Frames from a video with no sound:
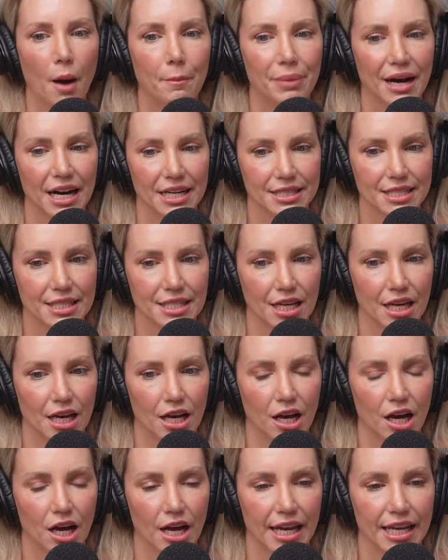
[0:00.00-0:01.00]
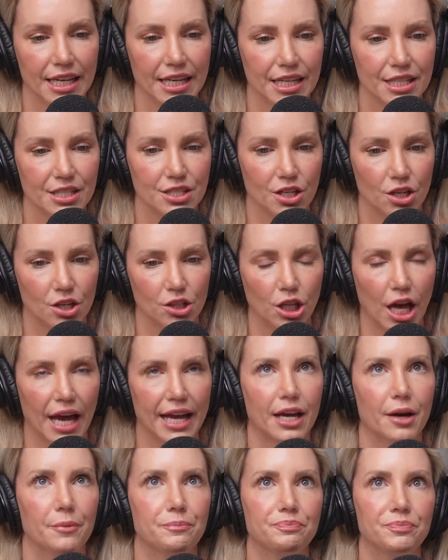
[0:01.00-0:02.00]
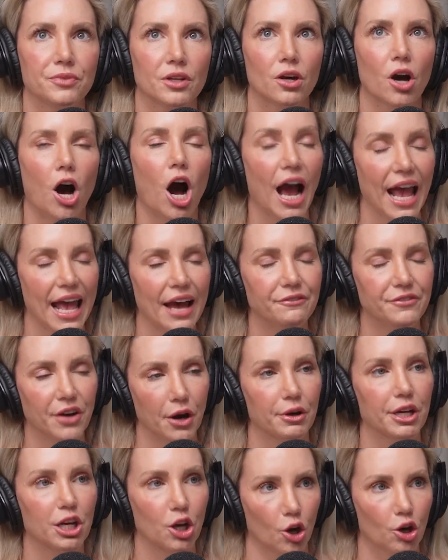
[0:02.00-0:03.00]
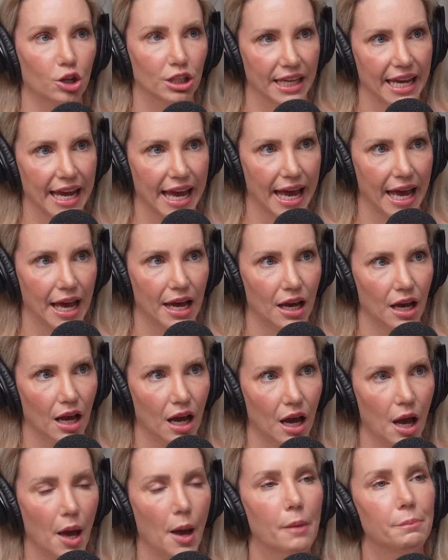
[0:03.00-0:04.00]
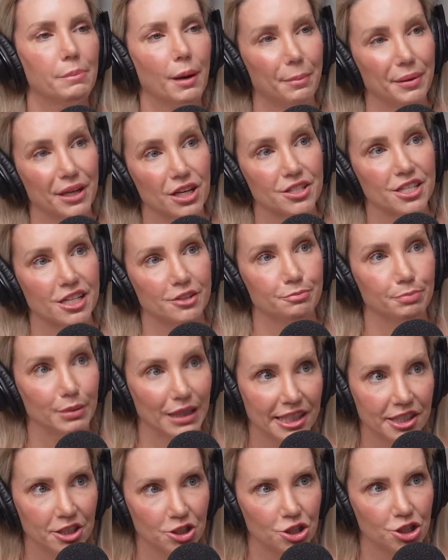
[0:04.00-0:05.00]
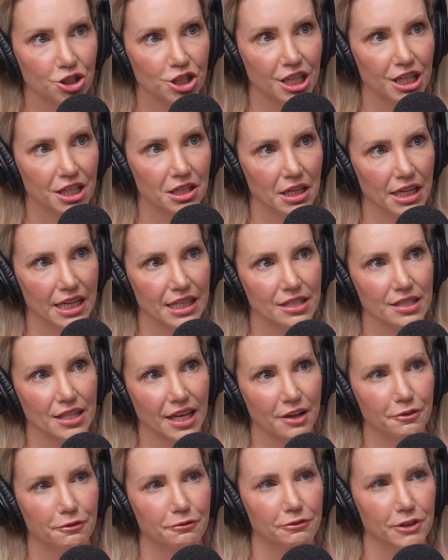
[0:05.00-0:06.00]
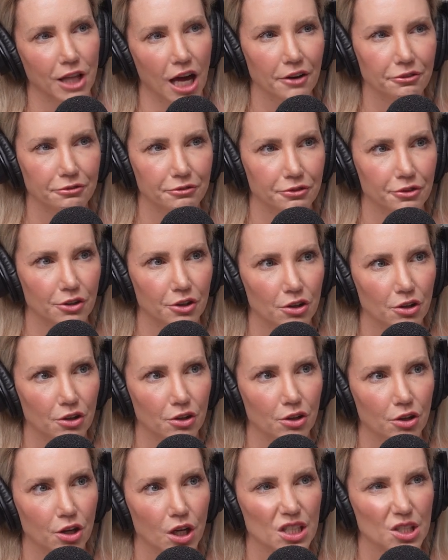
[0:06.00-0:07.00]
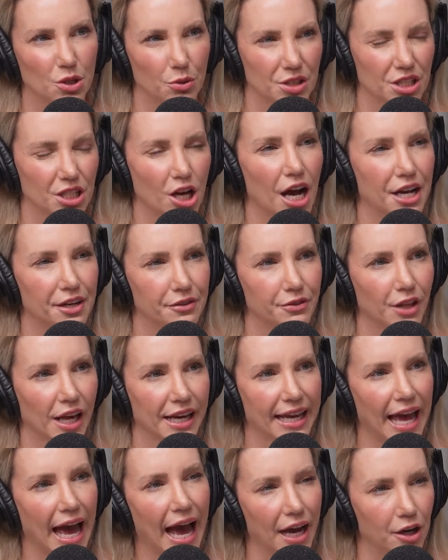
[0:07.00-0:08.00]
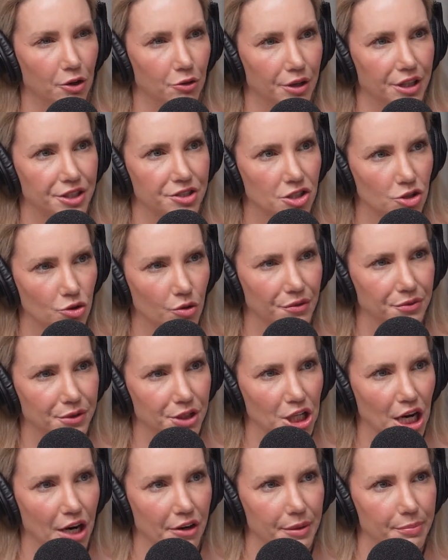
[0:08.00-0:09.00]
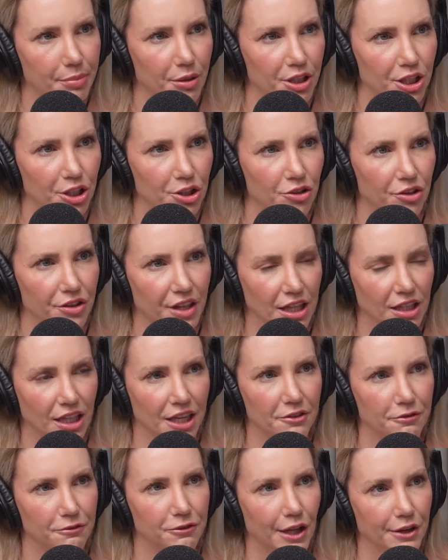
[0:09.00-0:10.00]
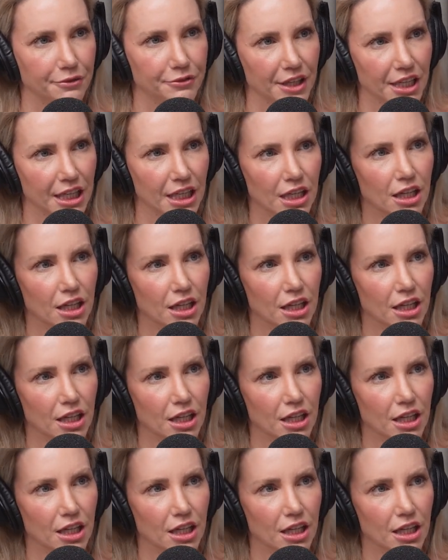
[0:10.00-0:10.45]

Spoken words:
But it is like, I have very curly hair, but because I've bleached it, it's like fluff. So it's kind of like Hagrid. Did you ever watch Harry Potter? You know that like fluffy.